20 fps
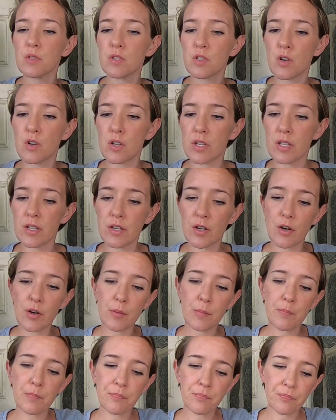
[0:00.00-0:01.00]
we'll start here.
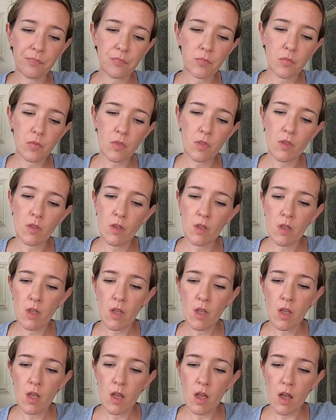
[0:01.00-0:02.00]

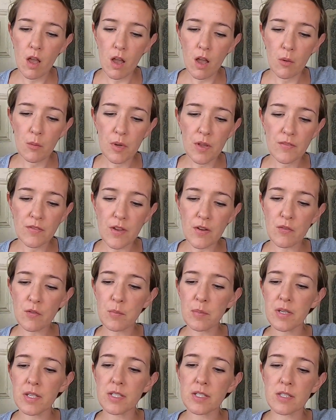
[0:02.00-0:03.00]
Uh, we have never
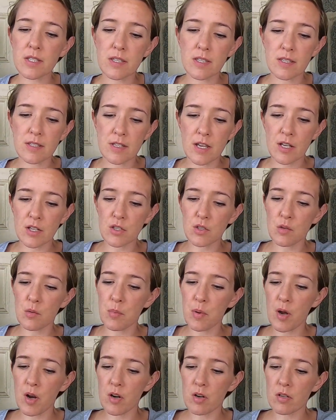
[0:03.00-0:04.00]
been to this national
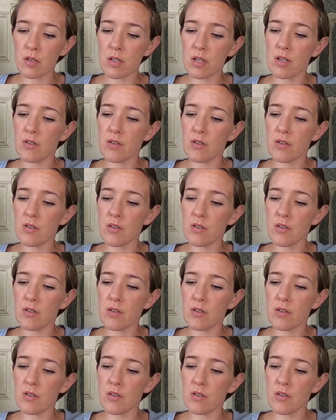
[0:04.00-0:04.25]
park.